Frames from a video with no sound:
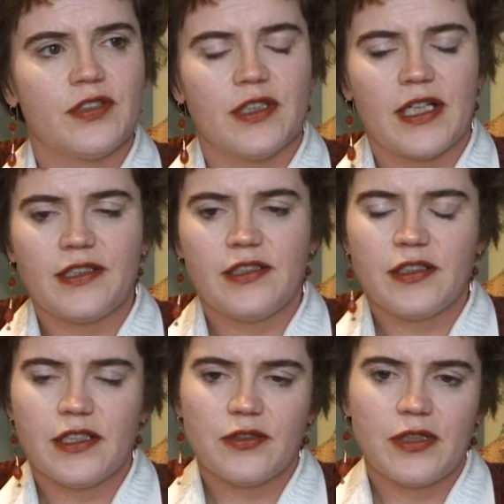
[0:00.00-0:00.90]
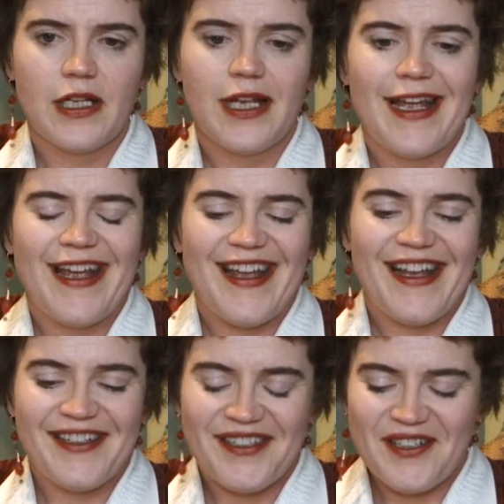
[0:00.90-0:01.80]
of the 19th century.
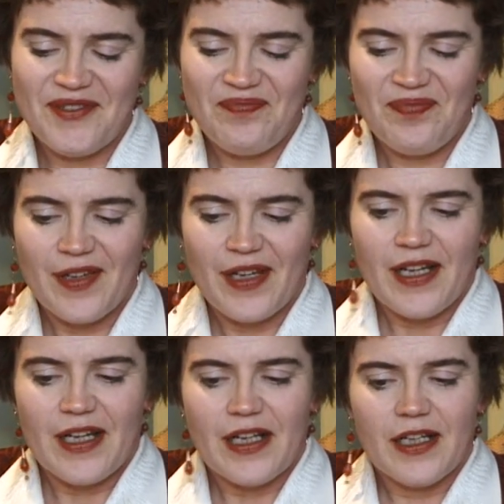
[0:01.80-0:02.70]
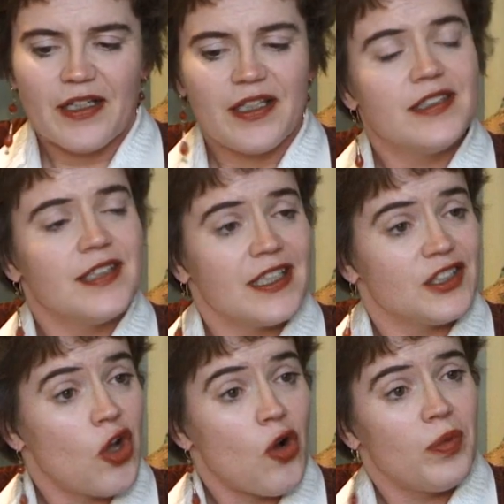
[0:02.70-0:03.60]
And
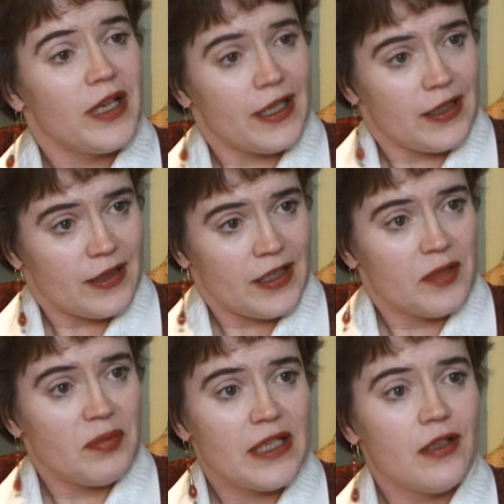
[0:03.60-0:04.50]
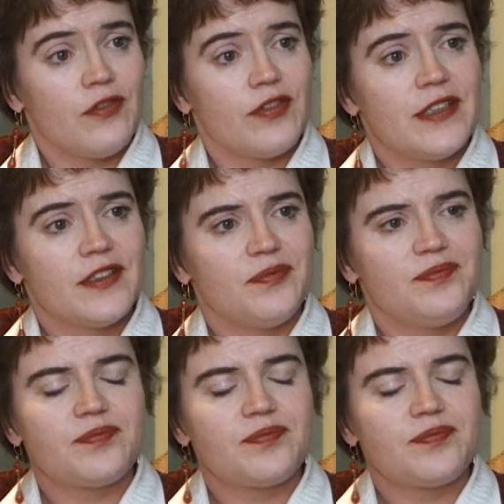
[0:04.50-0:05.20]
there's an opening in the middle of it.